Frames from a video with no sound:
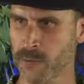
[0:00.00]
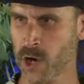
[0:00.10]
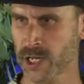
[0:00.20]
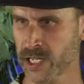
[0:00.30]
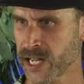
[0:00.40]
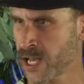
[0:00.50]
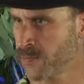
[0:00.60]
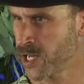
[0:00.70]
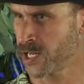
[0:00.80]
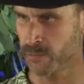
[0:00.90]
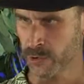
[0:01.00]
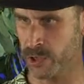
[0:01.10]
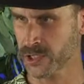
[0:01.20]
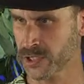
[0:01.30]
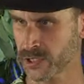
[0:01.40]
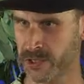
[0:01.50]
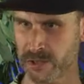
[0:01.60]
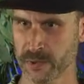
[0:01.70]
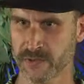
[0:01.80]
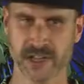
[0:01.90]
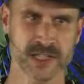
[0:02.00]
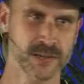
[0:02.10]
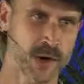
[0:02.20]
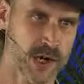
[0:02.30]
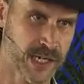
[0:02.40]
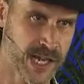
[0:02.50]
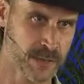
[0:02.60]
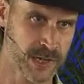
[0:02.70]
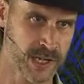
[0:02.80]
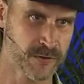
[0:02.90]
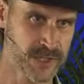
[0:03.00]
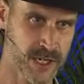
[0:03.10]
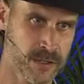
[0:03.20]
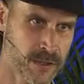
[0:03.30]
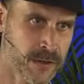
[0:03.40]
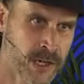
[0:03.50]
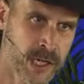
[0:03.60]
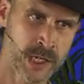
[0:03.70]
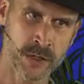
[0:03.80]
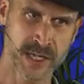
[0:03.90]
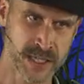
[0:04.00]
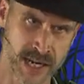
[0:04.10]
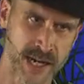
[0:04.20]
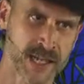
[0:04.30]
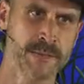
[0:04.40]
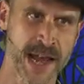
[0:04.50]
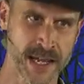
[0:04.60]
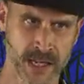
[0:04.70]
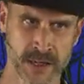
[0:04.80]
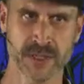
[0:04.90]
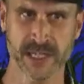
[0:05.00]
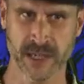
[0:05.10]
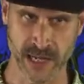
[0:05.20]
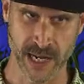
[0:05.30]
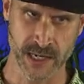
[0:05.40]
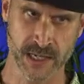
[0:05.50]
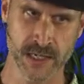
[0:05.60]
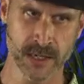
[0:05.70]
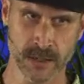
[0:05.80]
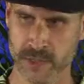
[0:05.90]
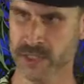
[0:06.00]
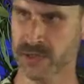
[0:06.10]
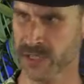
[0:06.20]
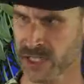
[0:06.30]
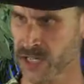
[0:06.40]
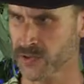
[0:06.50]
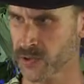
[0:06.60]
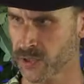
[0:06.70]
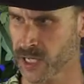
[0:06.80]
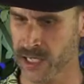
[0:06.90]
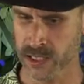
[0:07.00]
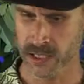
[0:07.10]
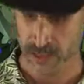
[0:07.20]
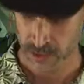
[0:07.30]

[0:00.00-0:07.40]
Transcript: marketing campaign and push consumer-facing marketing campaign for Sun and Earth, create this kind of demand that USD Organics been so successful creating.